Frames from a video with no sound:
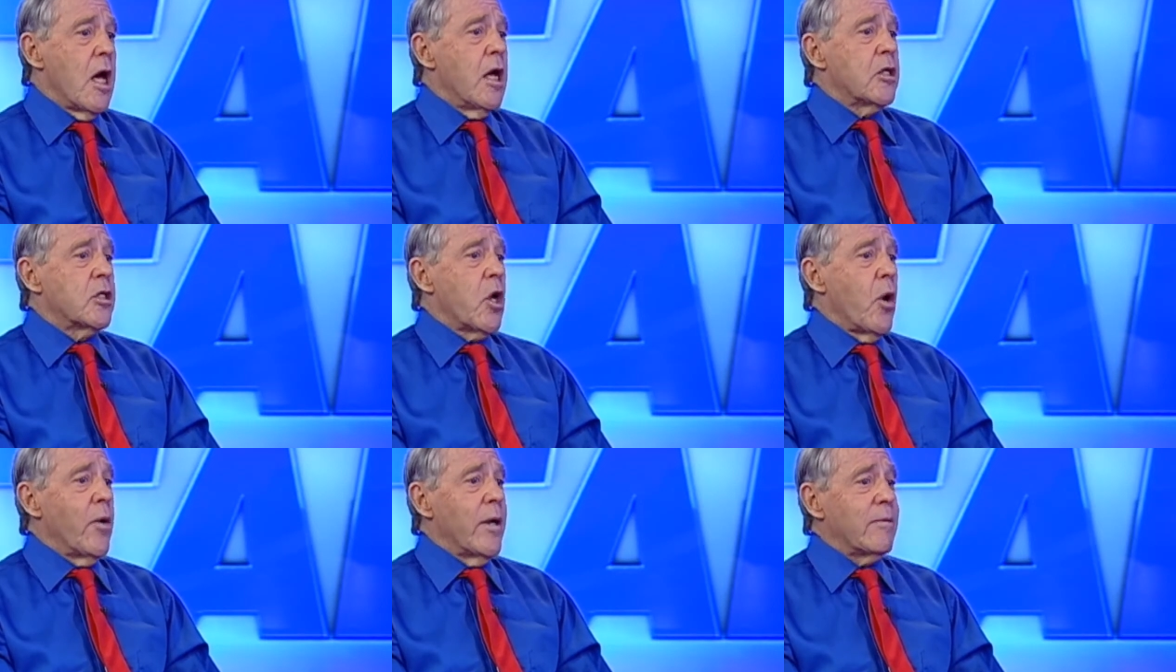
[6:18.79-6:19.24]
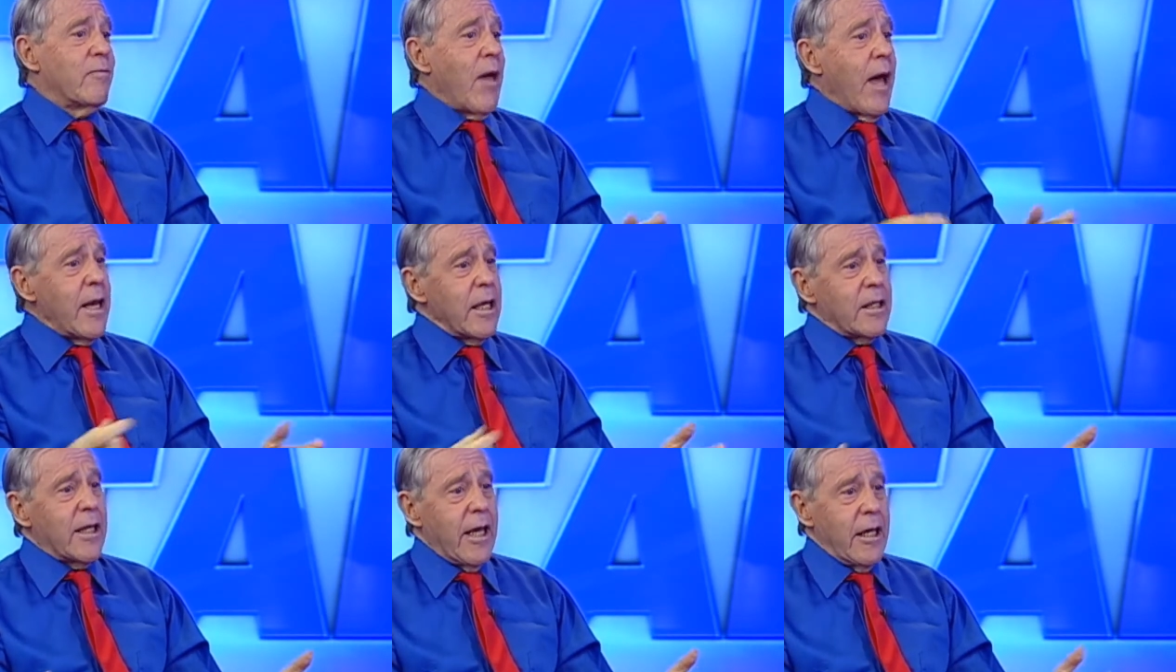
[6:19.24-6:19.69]
So
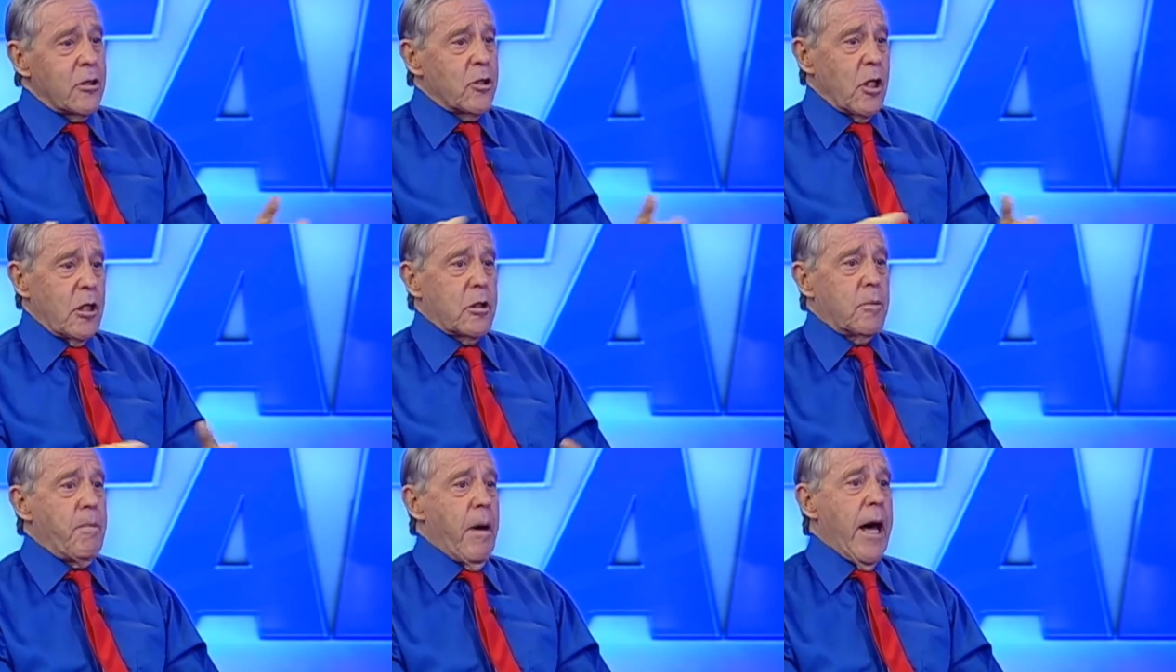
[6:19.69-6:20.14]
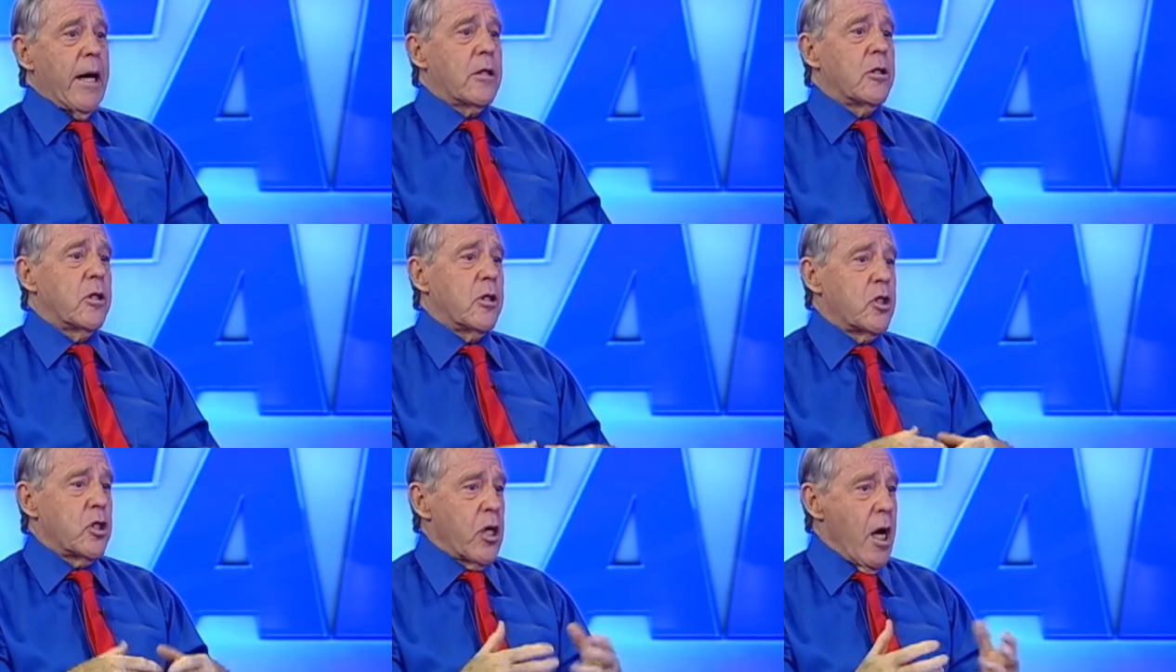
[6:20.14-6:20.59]
that gets us back
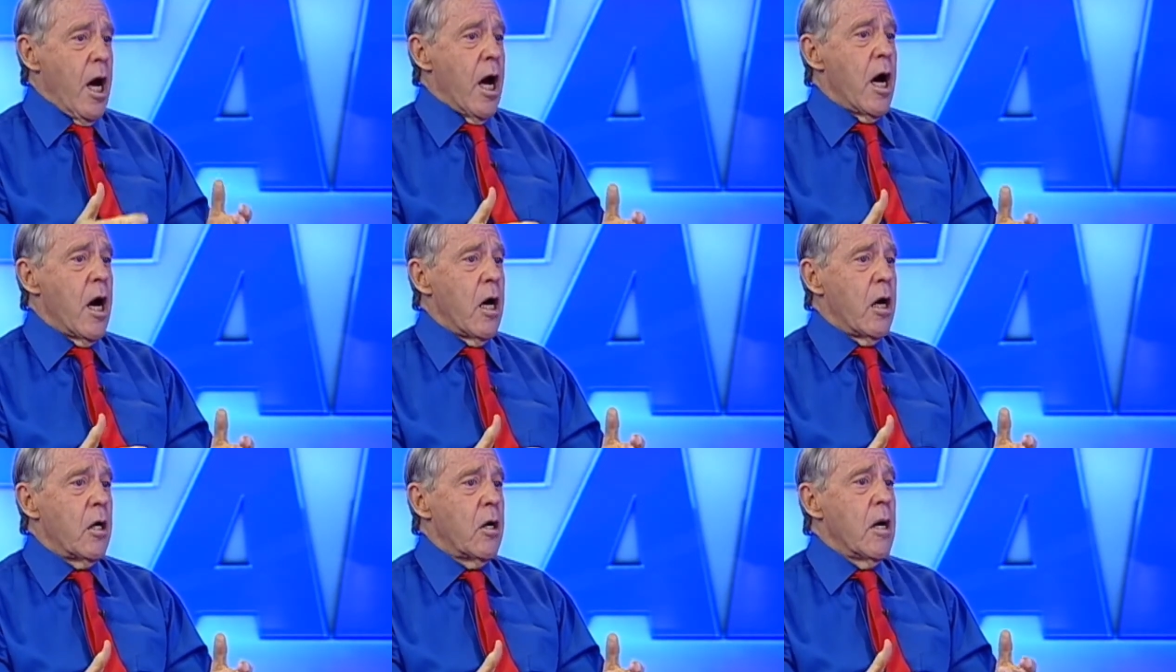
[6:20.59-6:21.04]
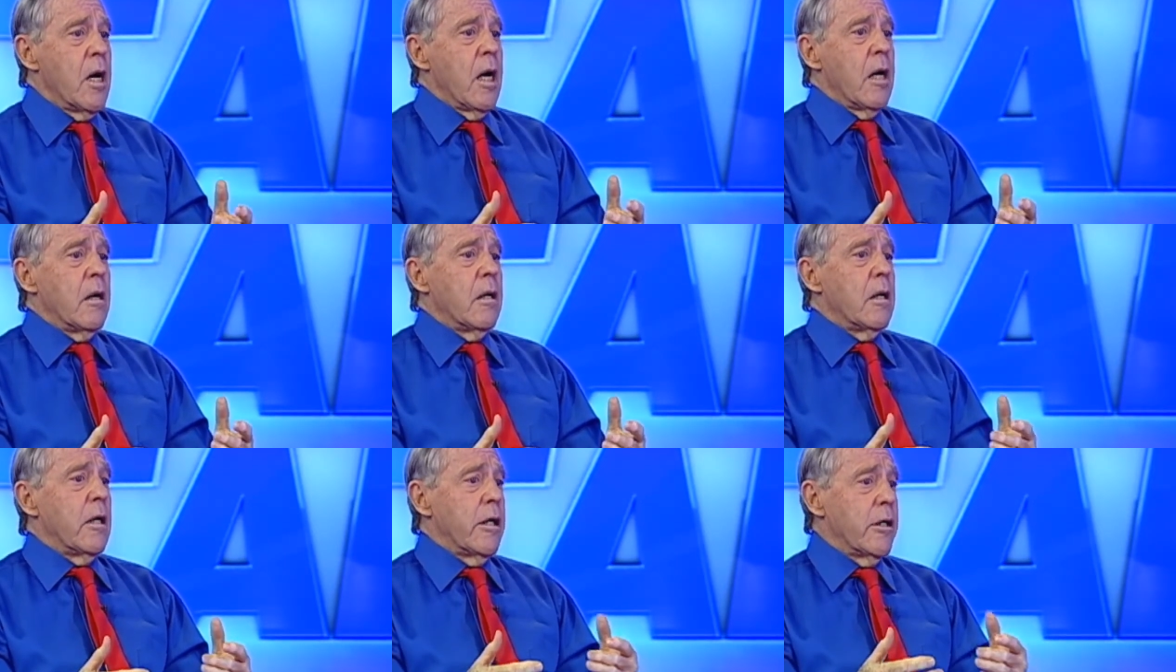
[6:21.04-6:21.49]
to Chow,
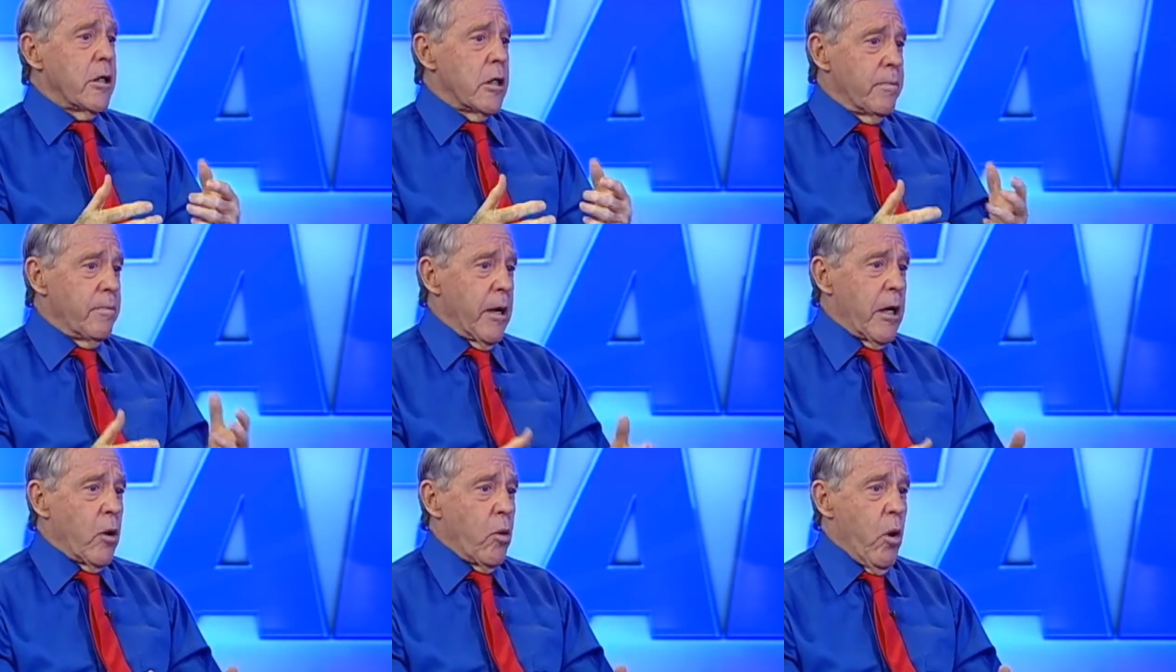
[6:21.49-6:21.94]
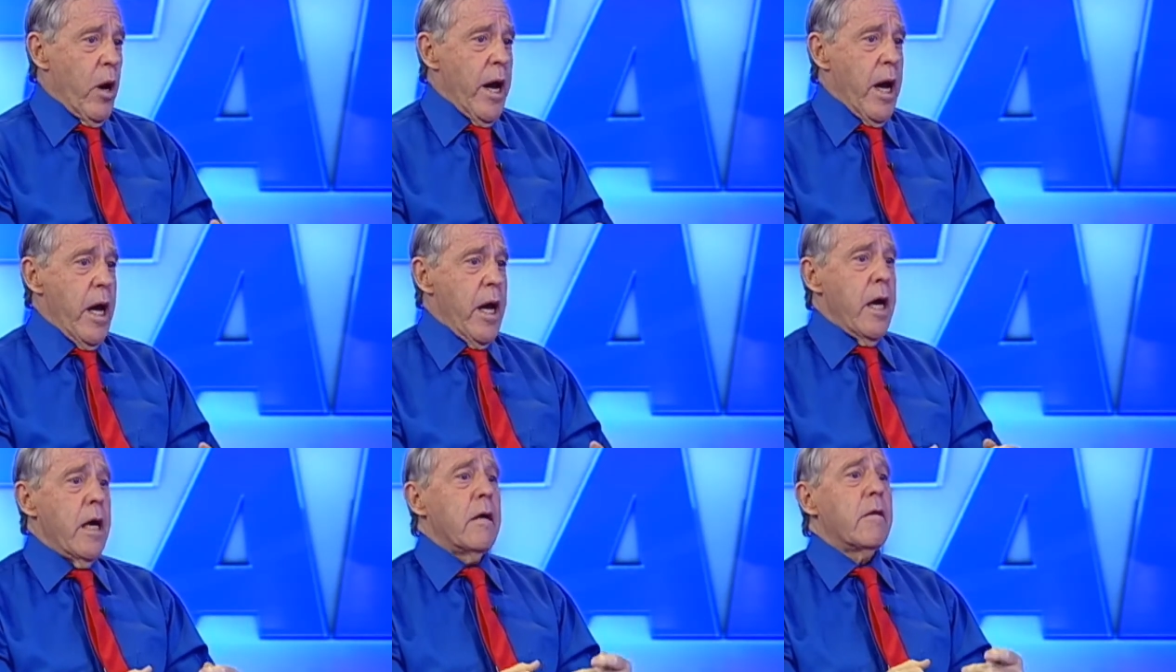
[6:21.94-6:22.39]
Linda
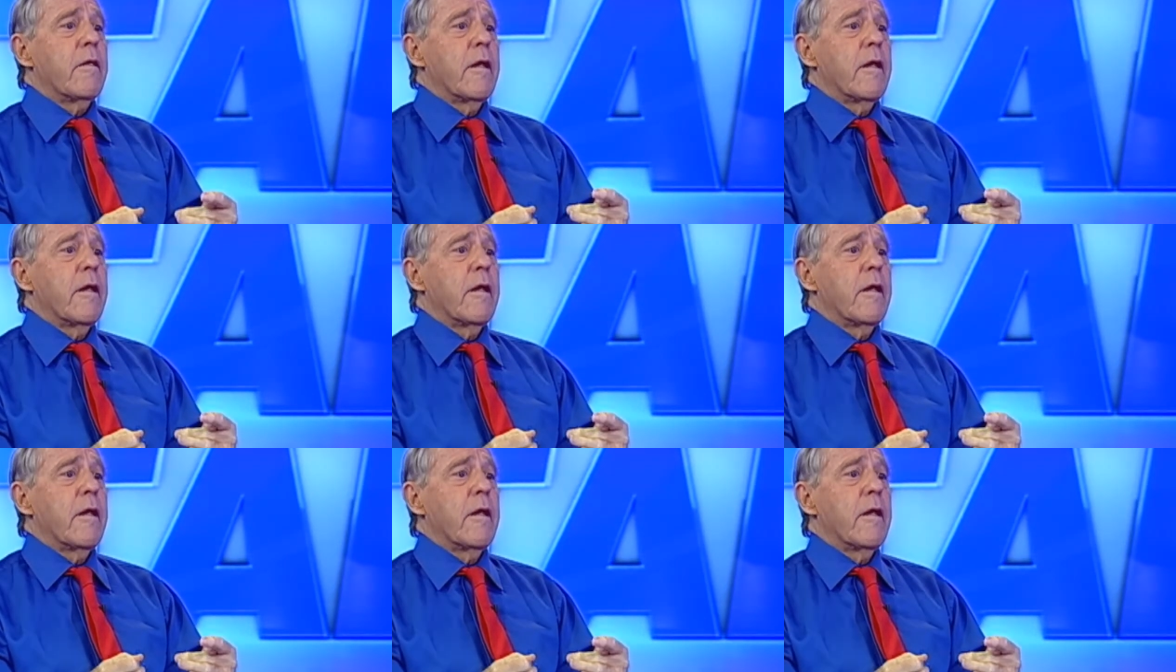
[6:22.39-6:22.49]
McQuaig.